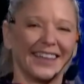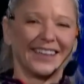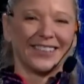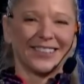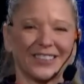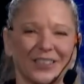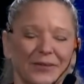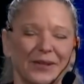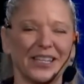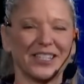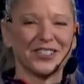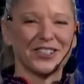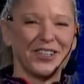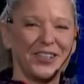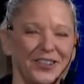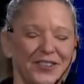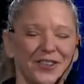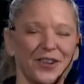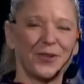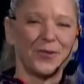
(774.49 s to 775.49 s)
So make sure
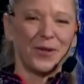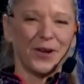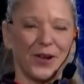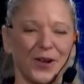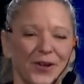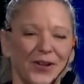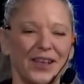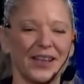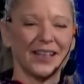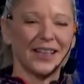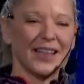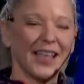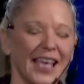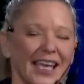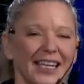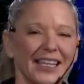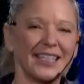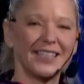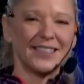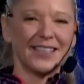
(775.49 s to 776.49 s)
you know where your
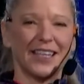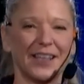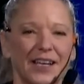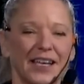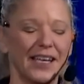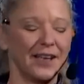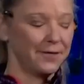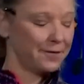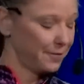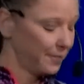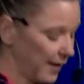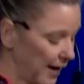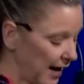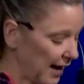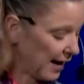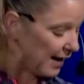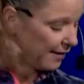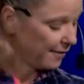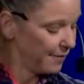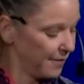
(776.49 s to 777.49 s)
incline is in
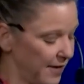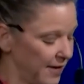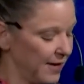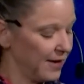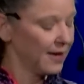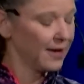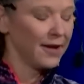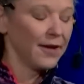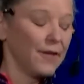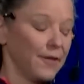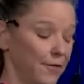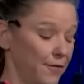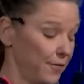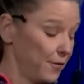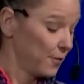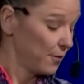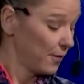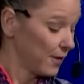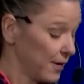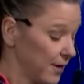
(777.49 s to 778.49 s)
5,
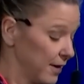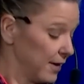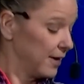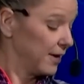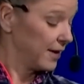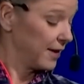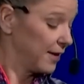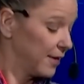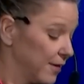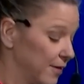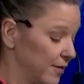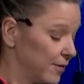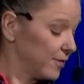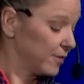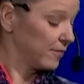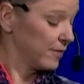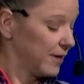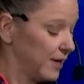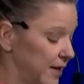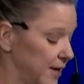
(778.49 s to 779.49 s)
4,
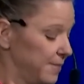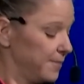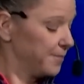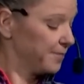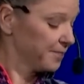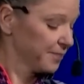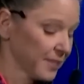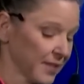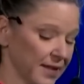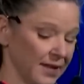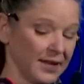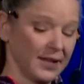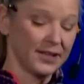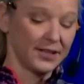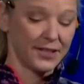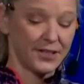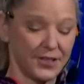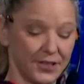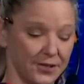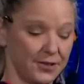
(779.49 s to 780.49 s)
3,
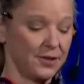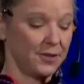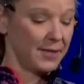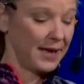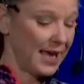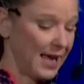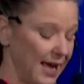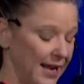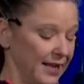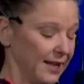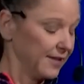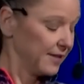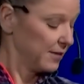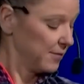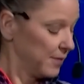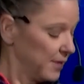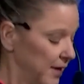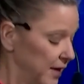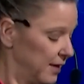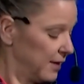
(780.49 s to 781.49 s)
2. I'm adding
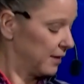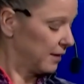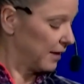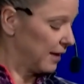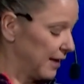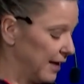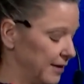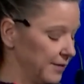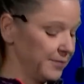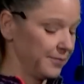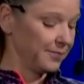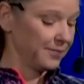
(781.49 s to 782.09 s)
some incline.